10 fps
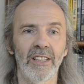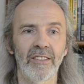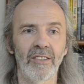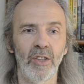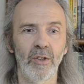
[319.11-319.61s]

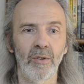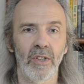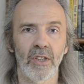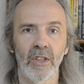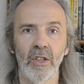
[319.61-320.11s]
to
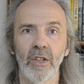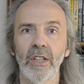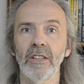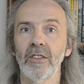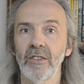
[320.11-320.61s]

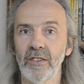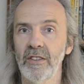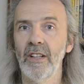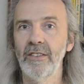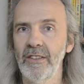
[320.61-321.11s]
look at
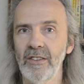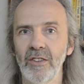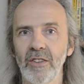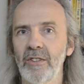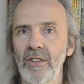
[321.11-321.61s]
starting to
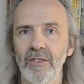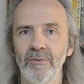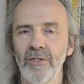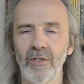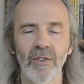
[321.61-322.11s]
just grow
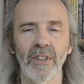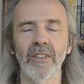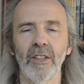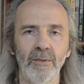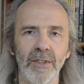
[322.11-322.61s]
some food for
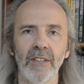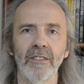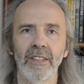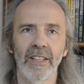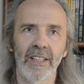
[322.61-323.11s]
ourselves. We
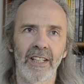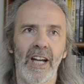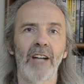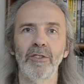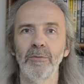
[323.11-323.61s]
don't
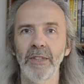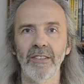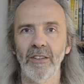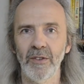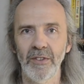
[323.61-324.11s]
have to be
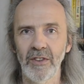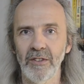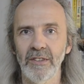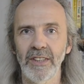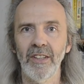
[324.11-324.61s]

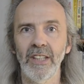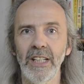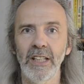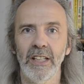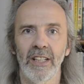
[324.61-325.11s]
self-sufficient. It's
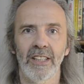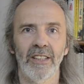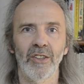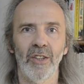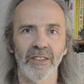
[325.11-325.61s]
certainly
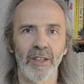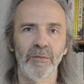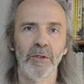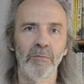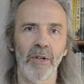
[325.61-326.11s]
not
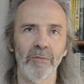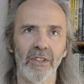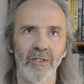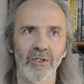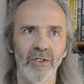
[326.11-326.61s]
something
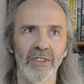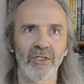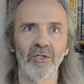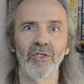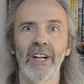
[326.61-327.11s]
permaculture
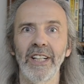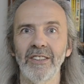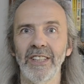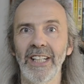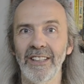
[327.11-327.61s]
is
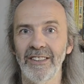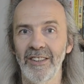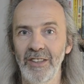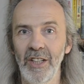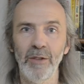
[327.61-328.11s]
trying to get us
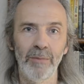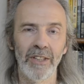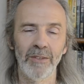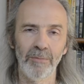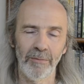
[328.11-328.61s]
to do,
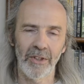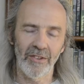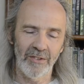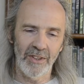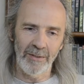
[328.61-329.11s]
because
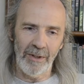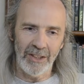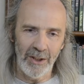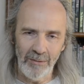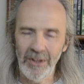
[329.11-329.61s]
permaculture is
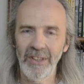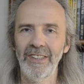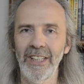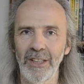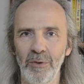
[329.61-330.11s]
about
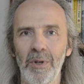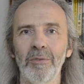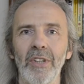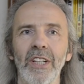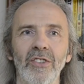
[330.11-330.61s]
community and
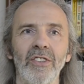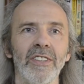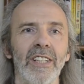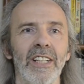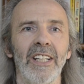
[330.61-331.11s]

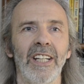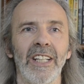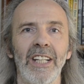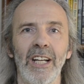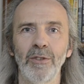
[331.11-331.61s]
cooperation
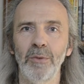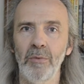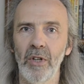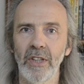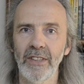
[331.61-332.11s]
and how do we
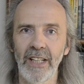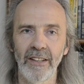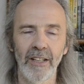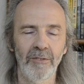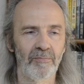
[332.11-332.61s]
work
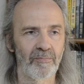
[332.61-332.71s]
together.